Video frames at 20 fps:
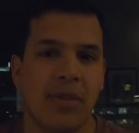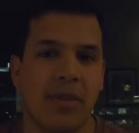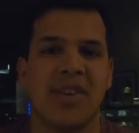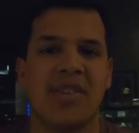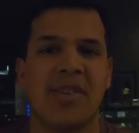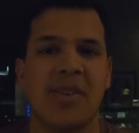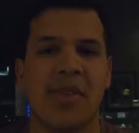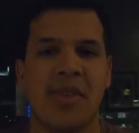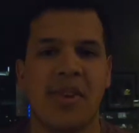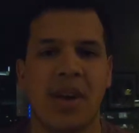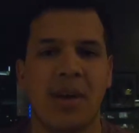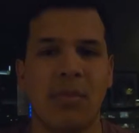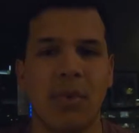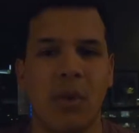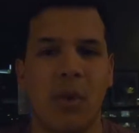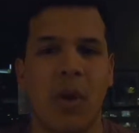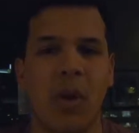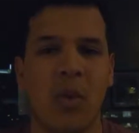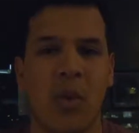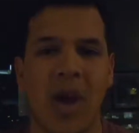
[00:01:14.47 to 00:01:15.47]
So the number
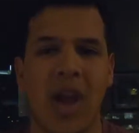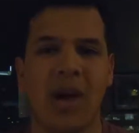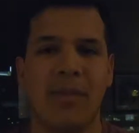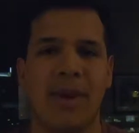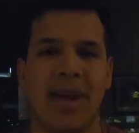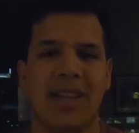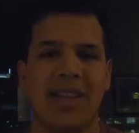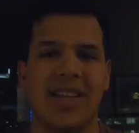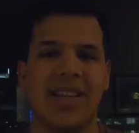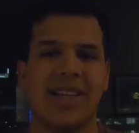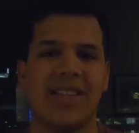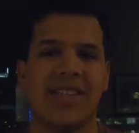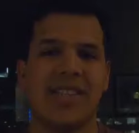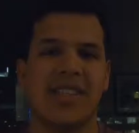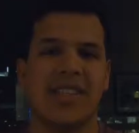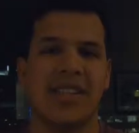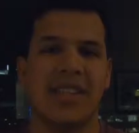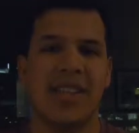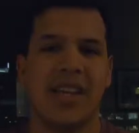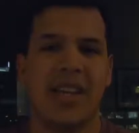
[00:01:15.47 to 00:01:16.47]
one way on my list
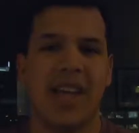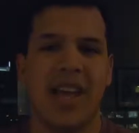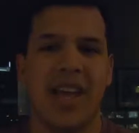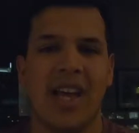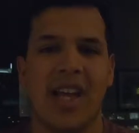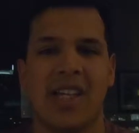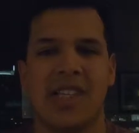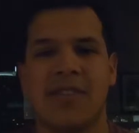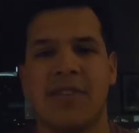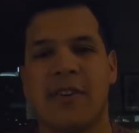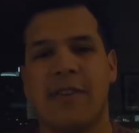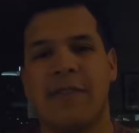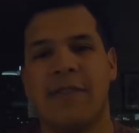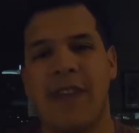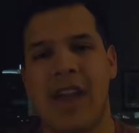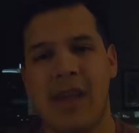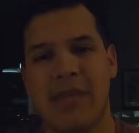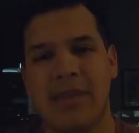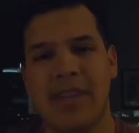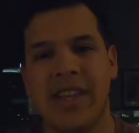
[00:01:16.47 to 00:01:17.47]
is for
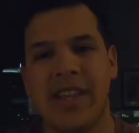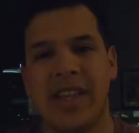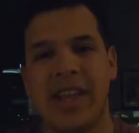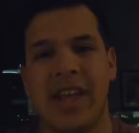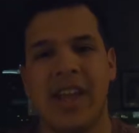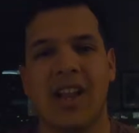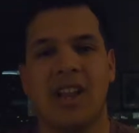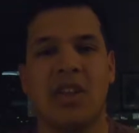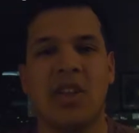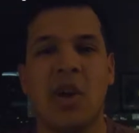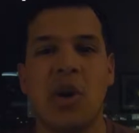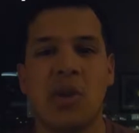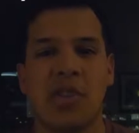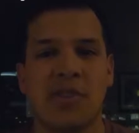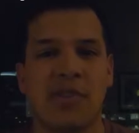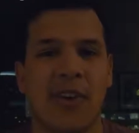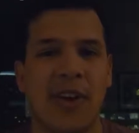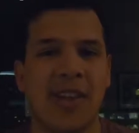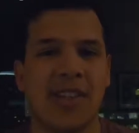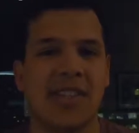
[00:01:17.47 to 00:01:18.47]
family and close
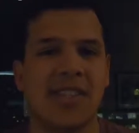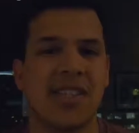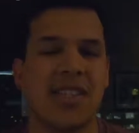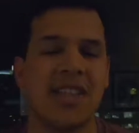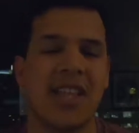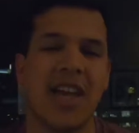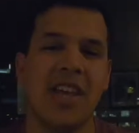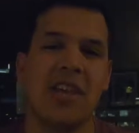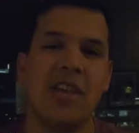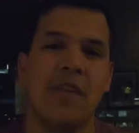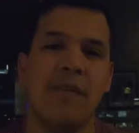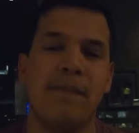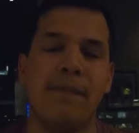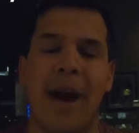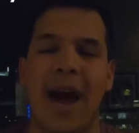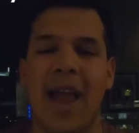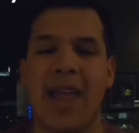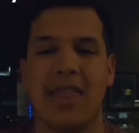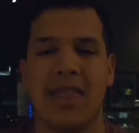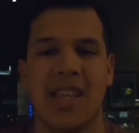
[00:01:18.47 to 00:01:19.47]
friends to let you
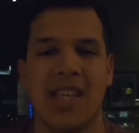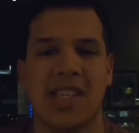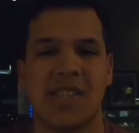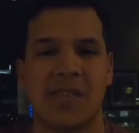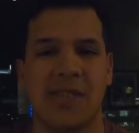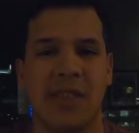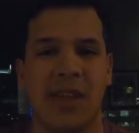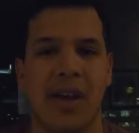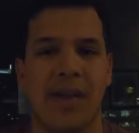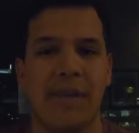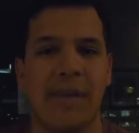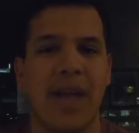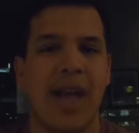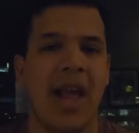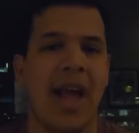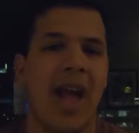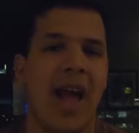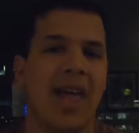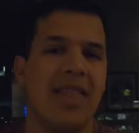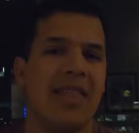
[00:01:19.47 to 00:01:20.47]
buy things for them
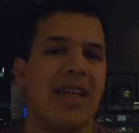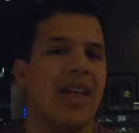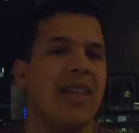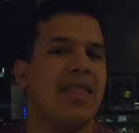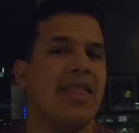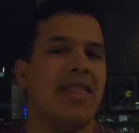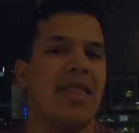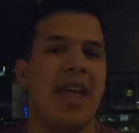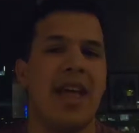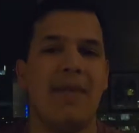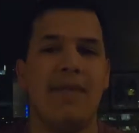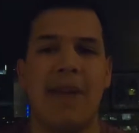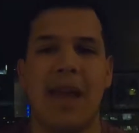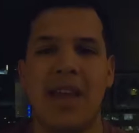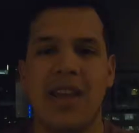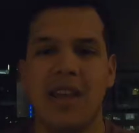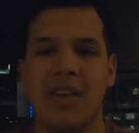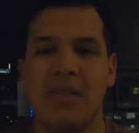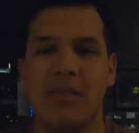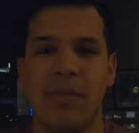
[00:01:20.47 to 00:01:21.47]
and then they pay
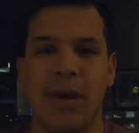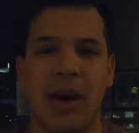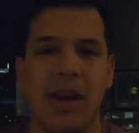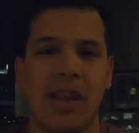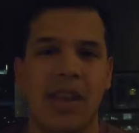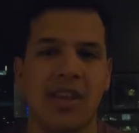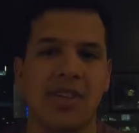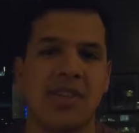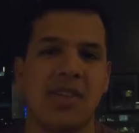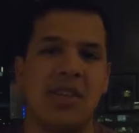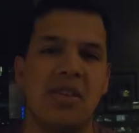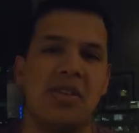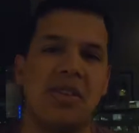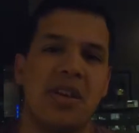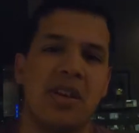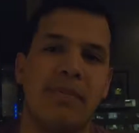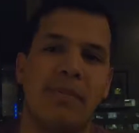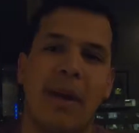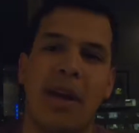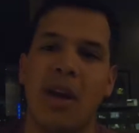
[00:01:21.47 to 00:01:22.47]
you money so you
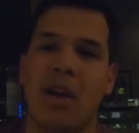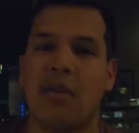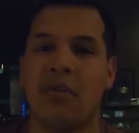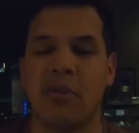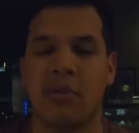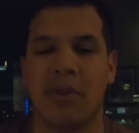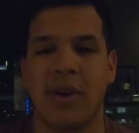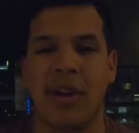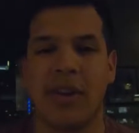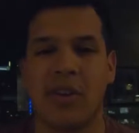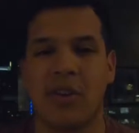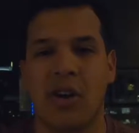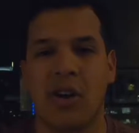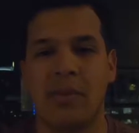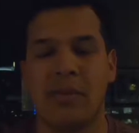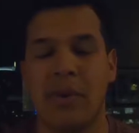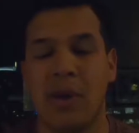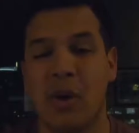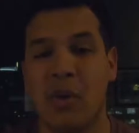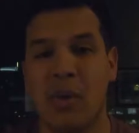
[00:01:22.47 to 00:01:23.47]
could pay off the credit
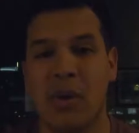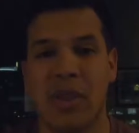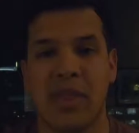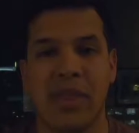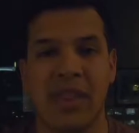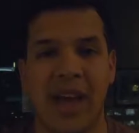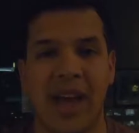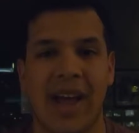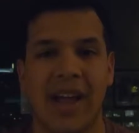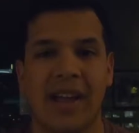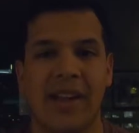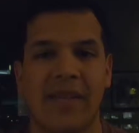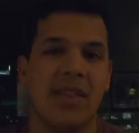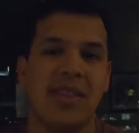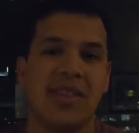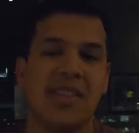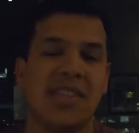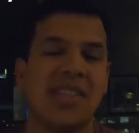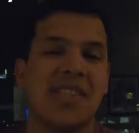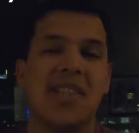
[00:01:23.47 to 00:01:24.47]
card bill with that.
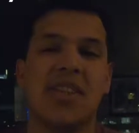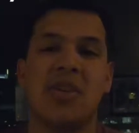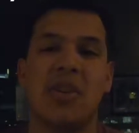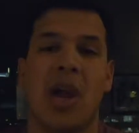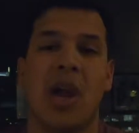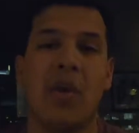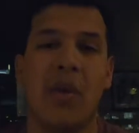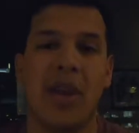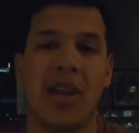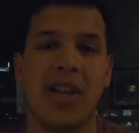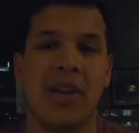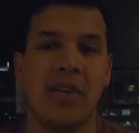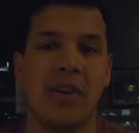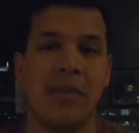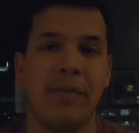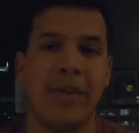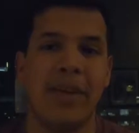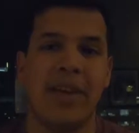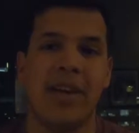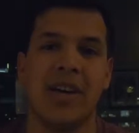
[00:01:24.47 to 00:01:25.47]
This is a great way to do
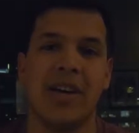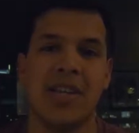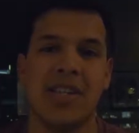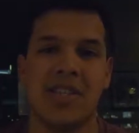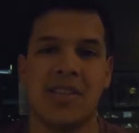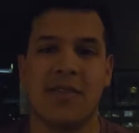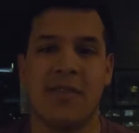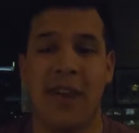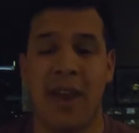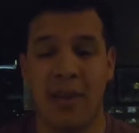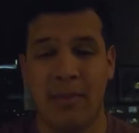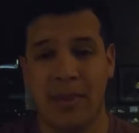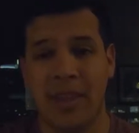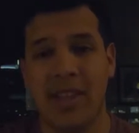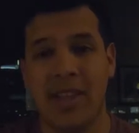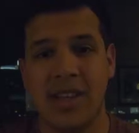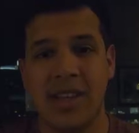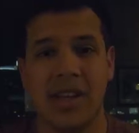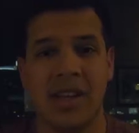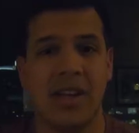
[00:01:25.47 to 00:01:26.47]
it because
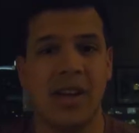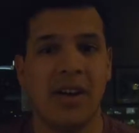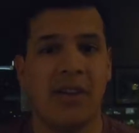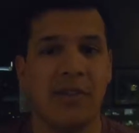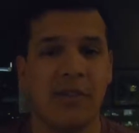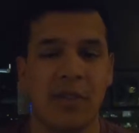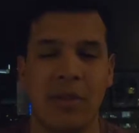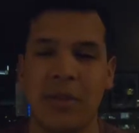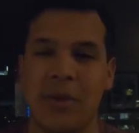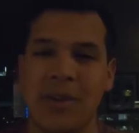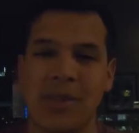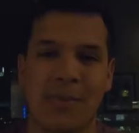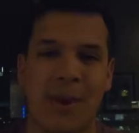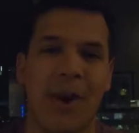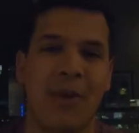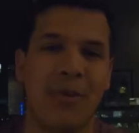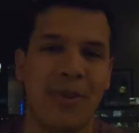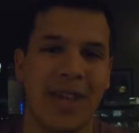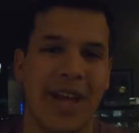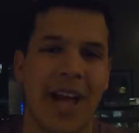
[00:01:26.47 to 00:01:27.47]
family, for the most
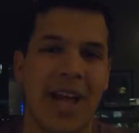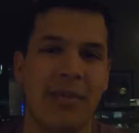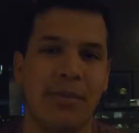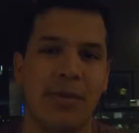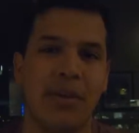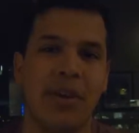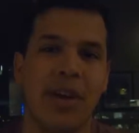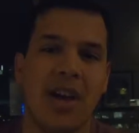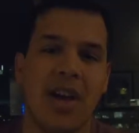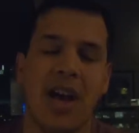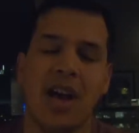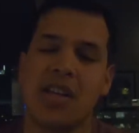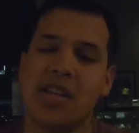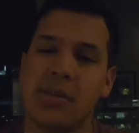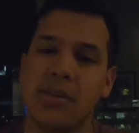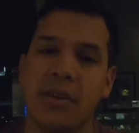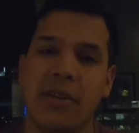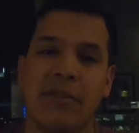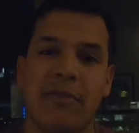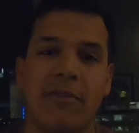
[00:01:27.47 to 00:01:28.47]
part, are reliable.
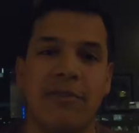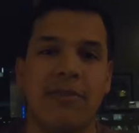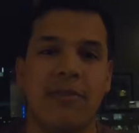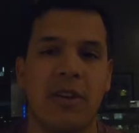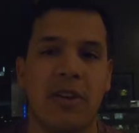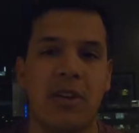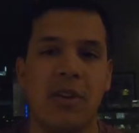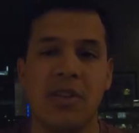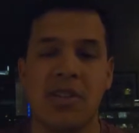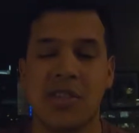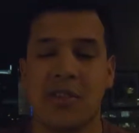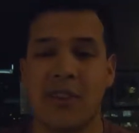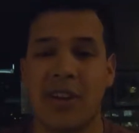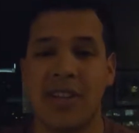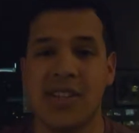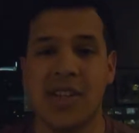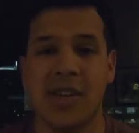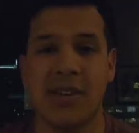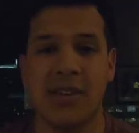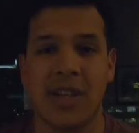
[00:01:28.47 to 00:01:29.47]
Some of your close
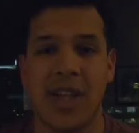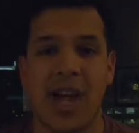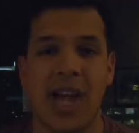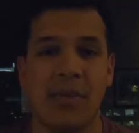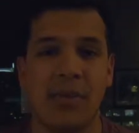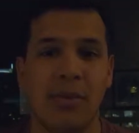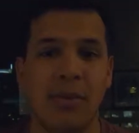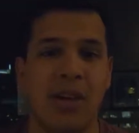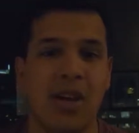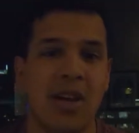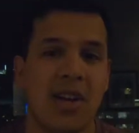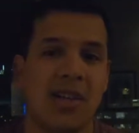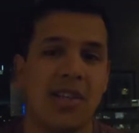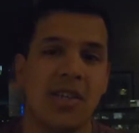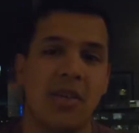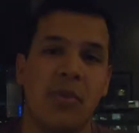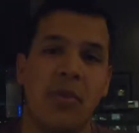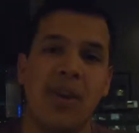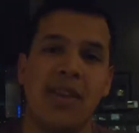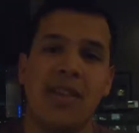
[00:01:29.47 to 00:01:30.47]
friends are reliable.
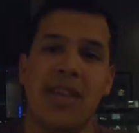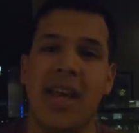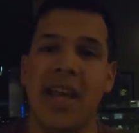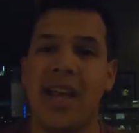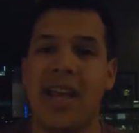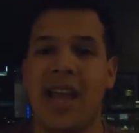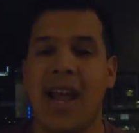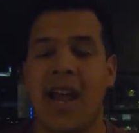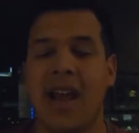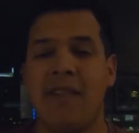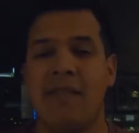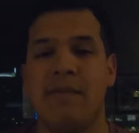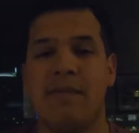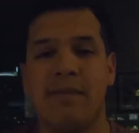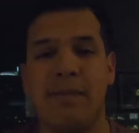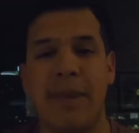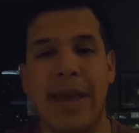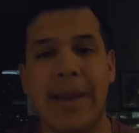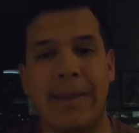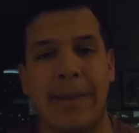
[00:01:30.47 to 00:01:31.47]
So when they
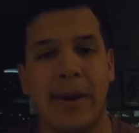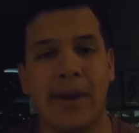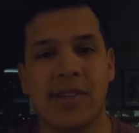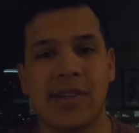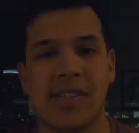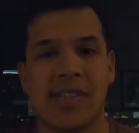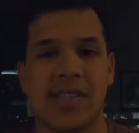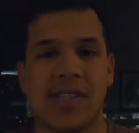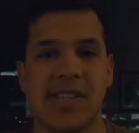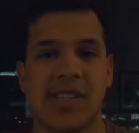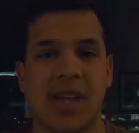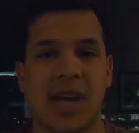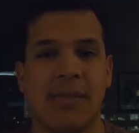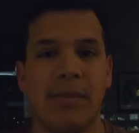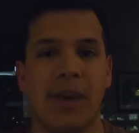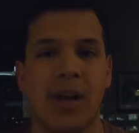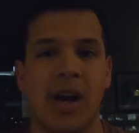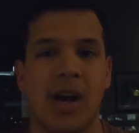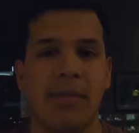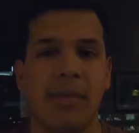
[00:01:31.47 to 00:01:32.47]
have big purchases
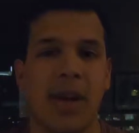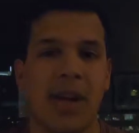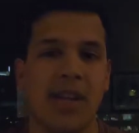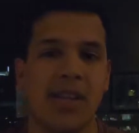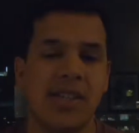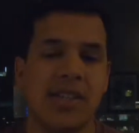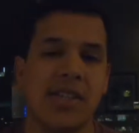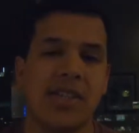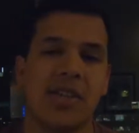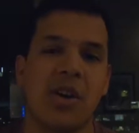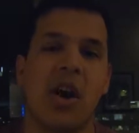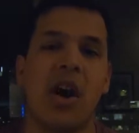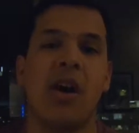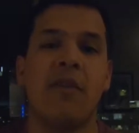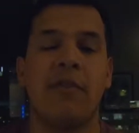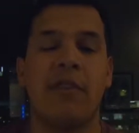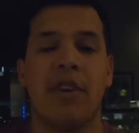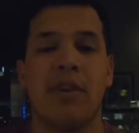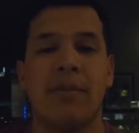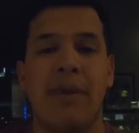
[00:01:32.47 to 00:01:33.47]
coming up, just
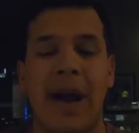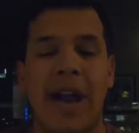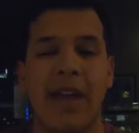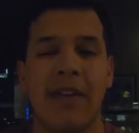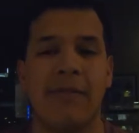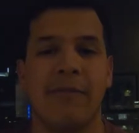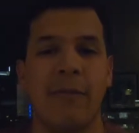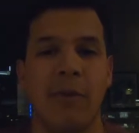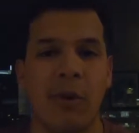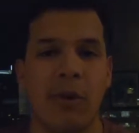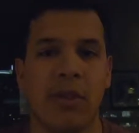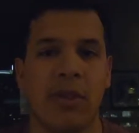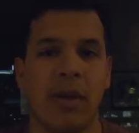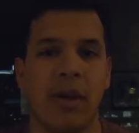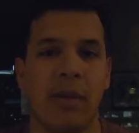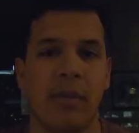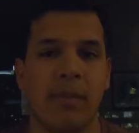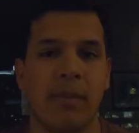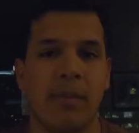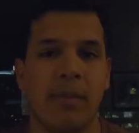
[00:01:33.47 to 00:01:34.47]
offer to buy it for
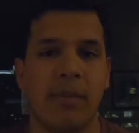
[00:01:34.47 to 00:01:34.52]
them.